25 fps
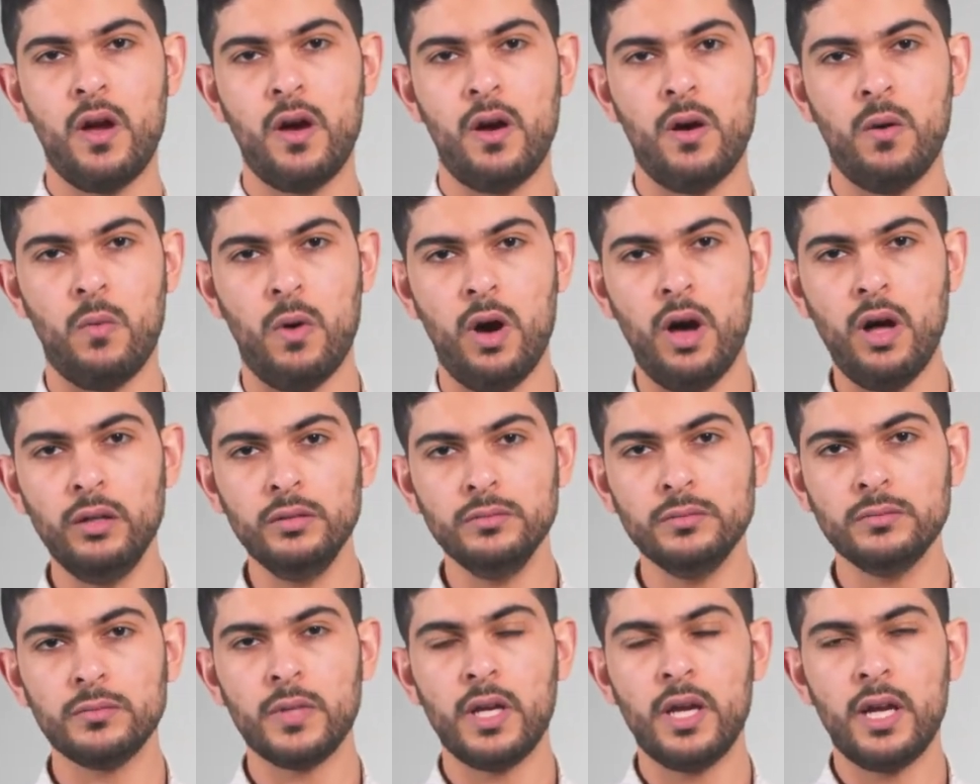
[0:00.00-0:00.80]

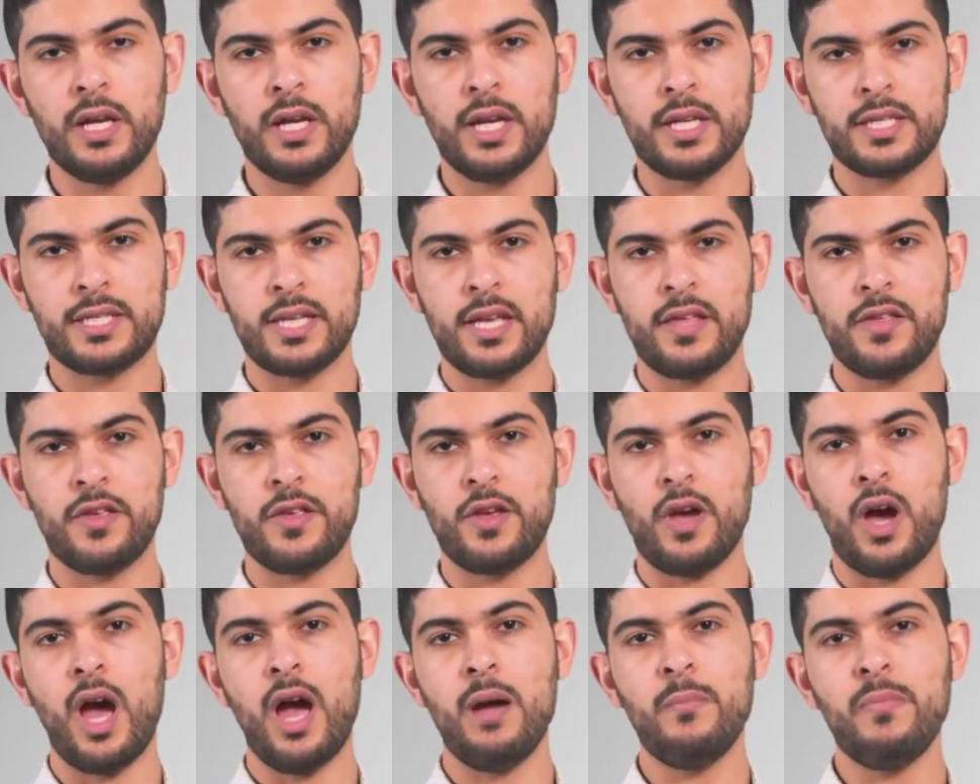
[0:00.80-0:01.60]
Well, let's say
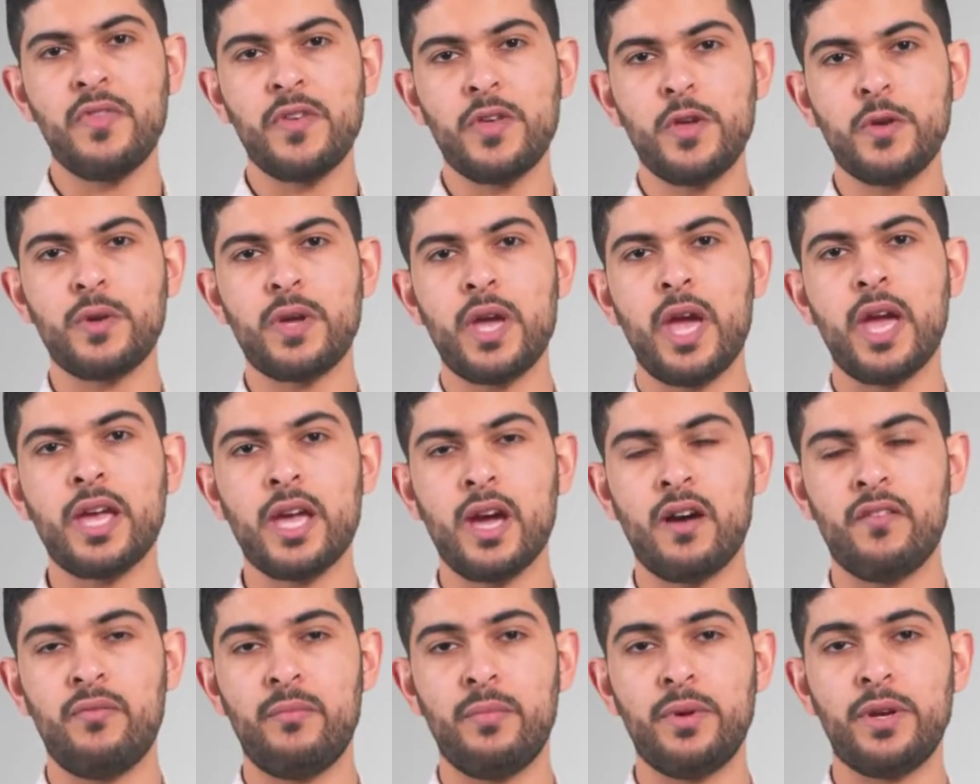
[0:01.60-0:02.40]
I'm the UK
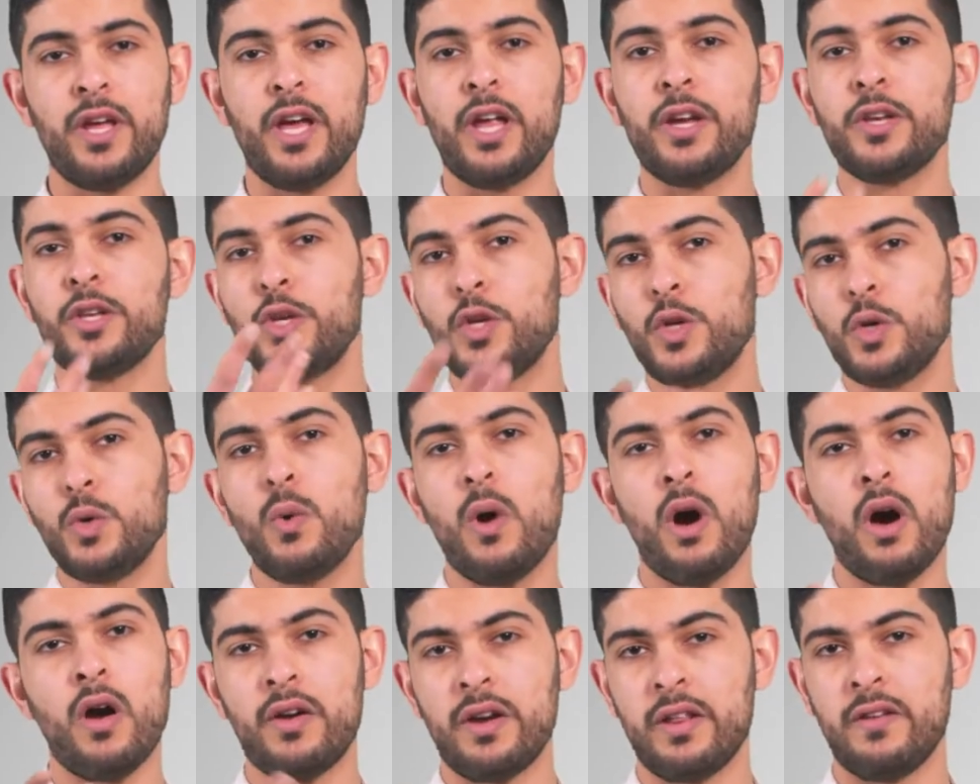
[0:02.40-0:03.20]
government and you
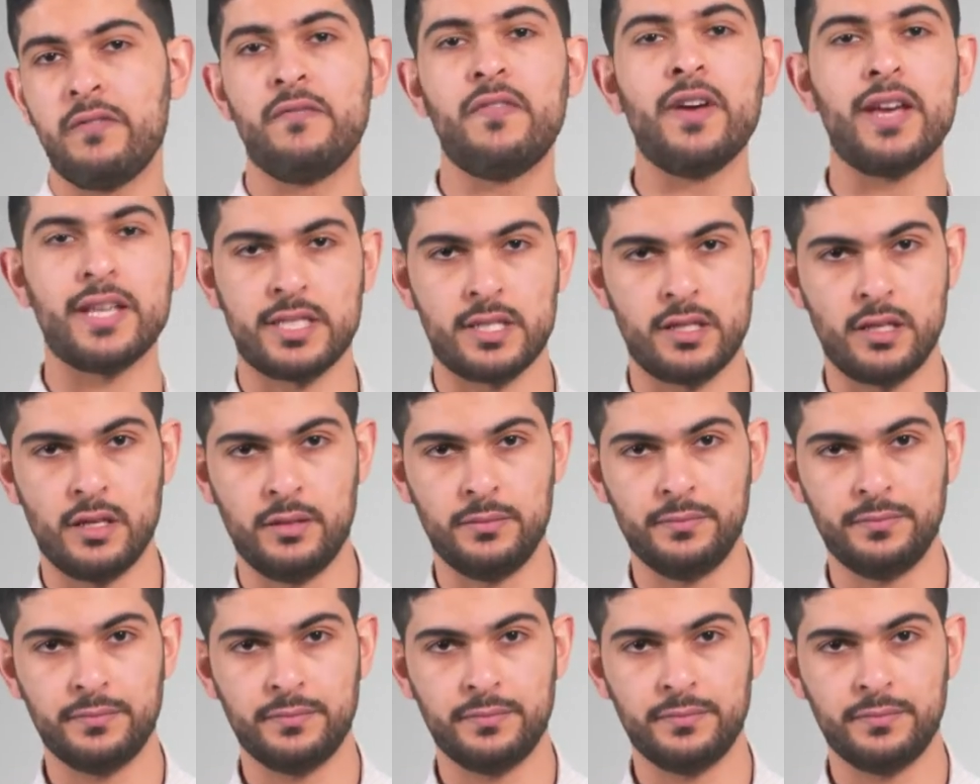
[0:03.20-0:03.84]
are an investor.